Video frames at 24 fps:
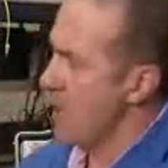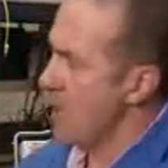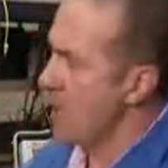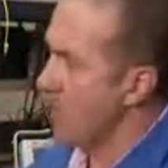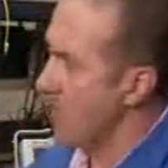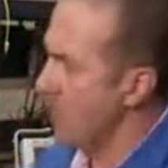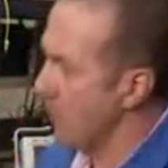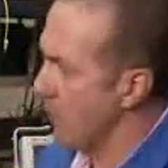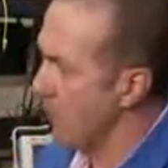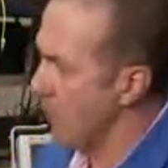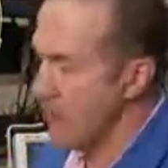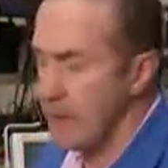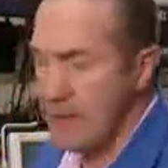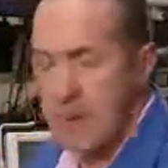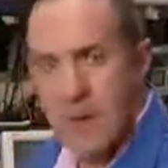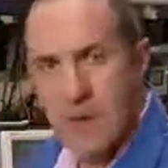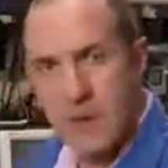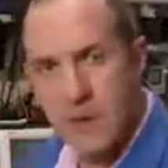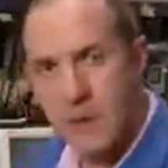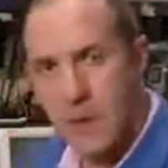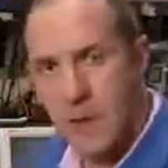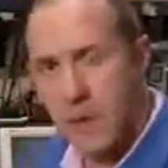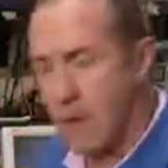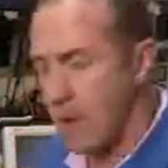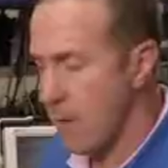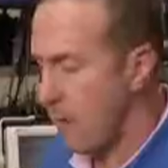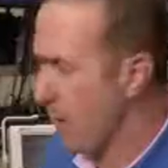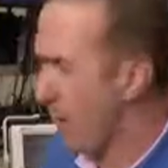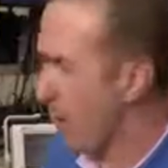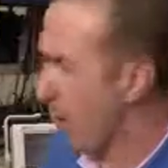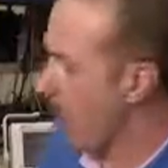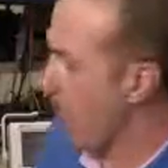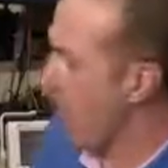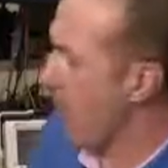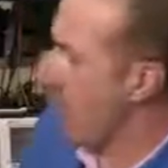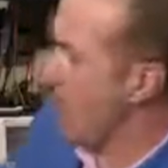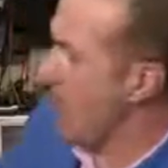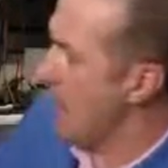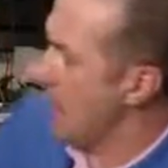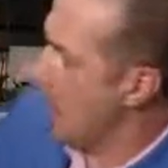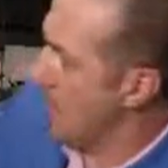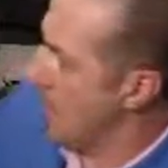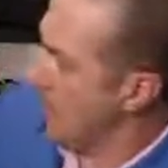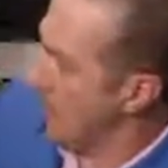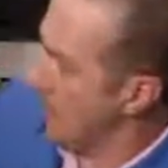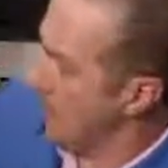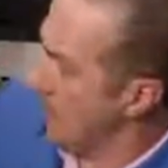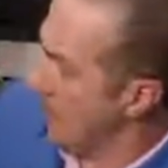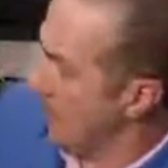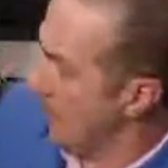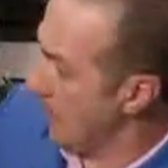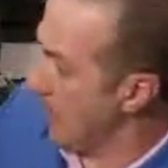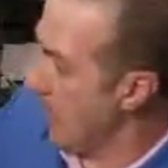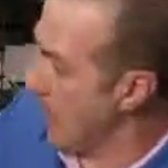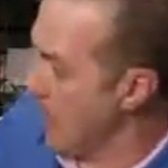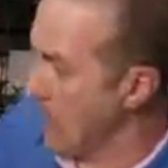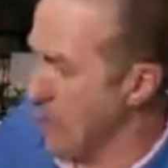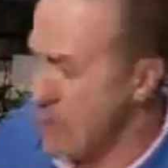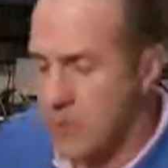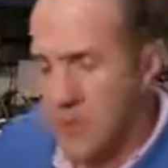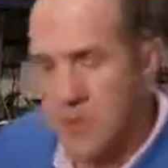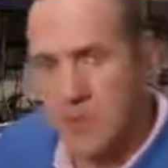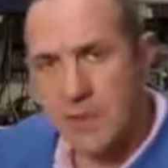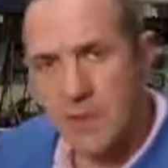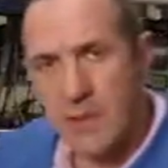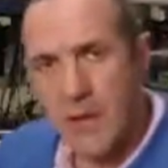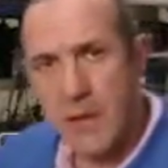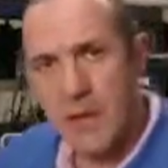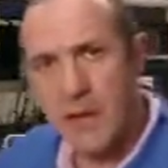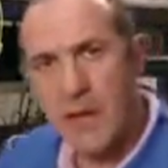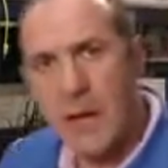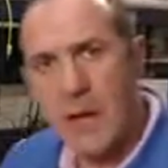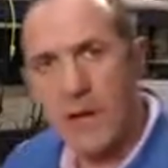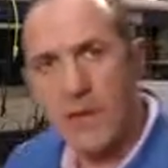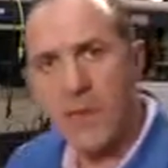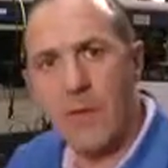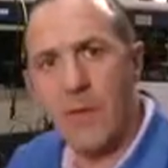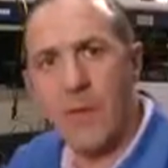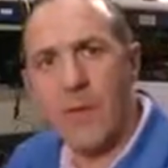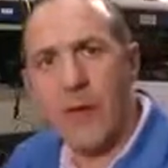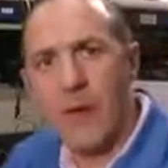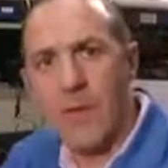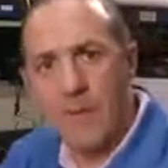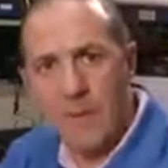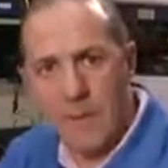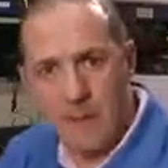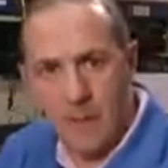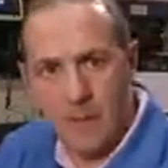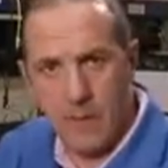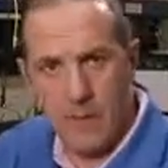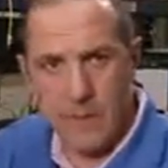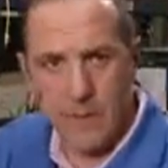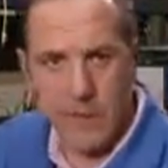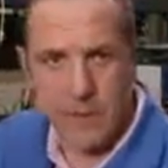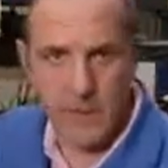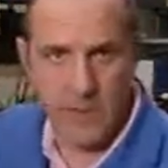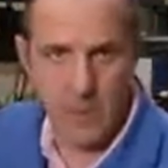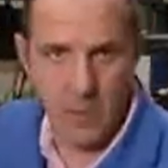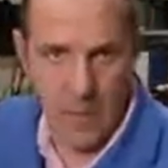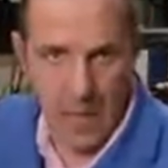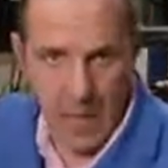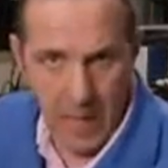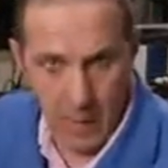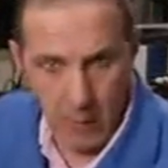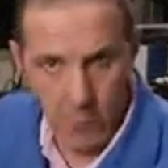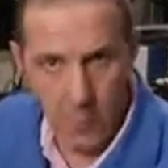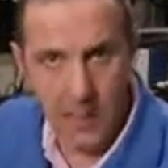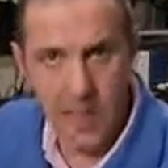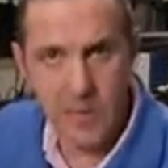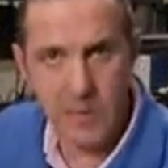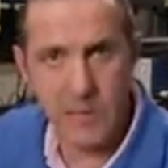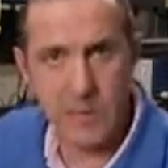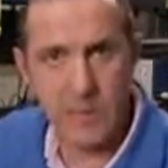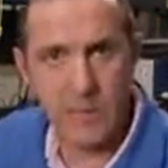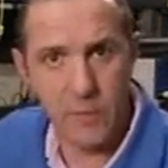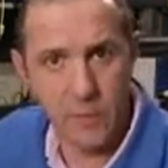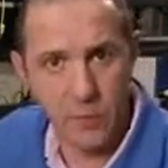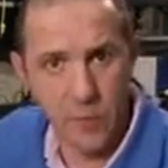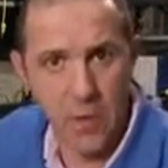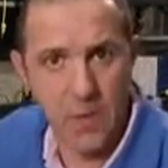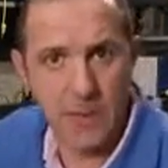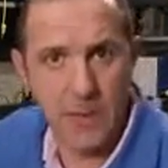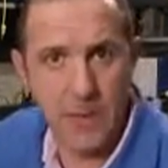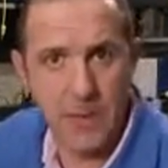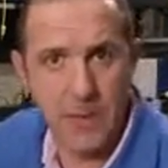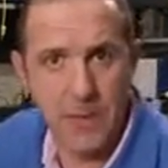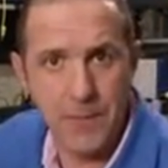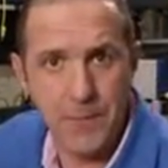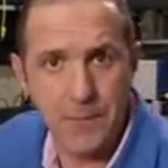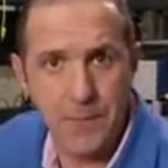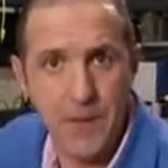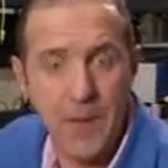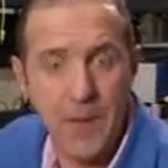Before we get started though, let me just say that there are various ways of trimming.